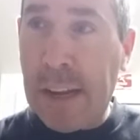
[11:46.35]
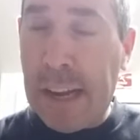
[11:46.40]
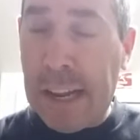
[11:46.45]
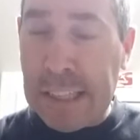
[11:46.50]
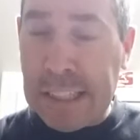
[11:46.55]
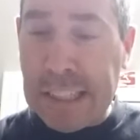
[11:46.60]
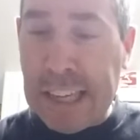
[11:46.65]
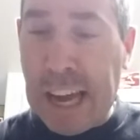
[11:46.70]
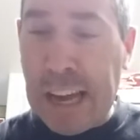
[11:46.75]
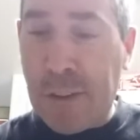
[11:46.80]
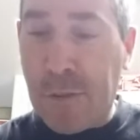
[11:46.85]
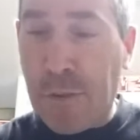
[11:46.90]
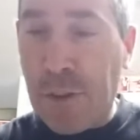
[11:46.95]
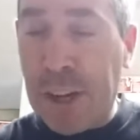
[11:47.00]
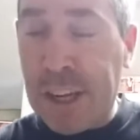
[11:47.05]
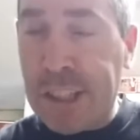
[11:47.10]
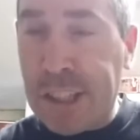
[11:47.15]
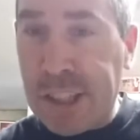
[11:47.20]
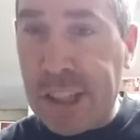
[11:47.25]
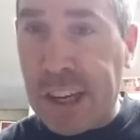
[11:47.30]
It's got to
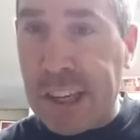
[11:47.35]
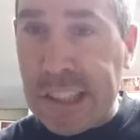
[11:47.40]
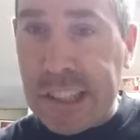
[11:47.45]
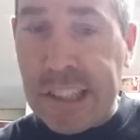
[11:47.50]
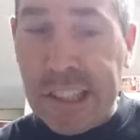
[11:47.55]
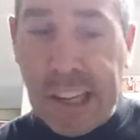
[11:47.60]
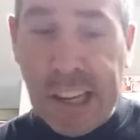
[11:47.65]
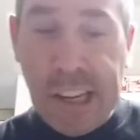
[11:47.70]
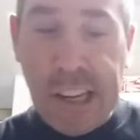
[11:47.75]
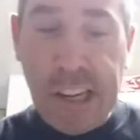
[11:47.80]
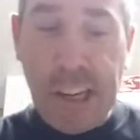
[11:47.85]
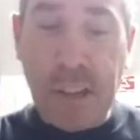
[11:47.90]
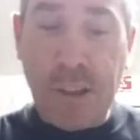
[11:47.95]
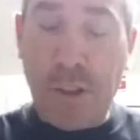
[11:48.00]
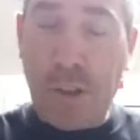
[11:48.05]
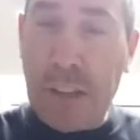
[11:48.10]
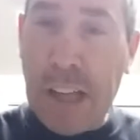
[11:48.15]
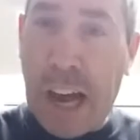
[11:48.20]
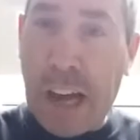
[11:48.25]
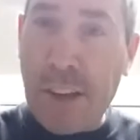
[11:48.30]
readjust.
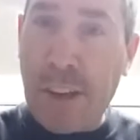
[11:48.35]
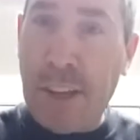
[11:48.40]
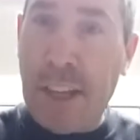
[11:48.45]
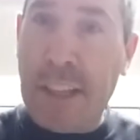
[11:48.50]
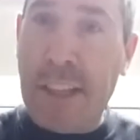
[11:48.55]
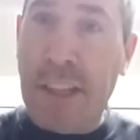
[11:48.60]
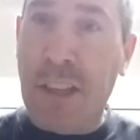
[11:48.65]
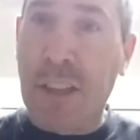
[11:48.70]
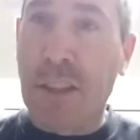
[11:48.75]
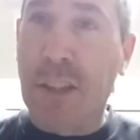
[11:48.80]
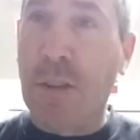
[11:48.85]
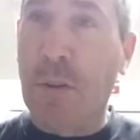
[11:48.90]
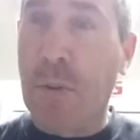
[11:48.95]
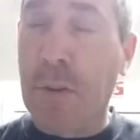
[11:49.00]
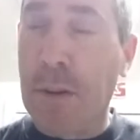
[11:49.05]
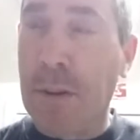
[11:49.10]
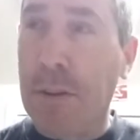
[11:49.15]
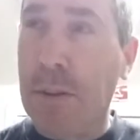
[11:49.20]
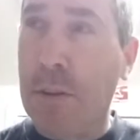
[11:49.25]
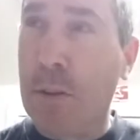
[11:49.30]
So now you need
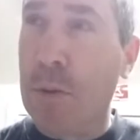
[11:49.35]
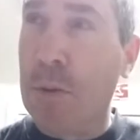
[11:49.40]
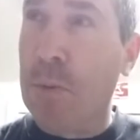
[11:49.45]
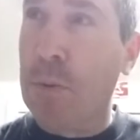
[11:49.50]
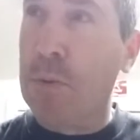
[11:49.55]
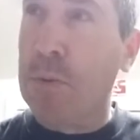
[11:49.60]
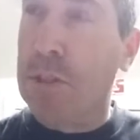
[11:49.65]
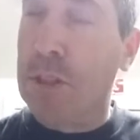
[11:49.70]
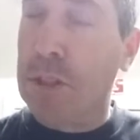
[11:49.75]
to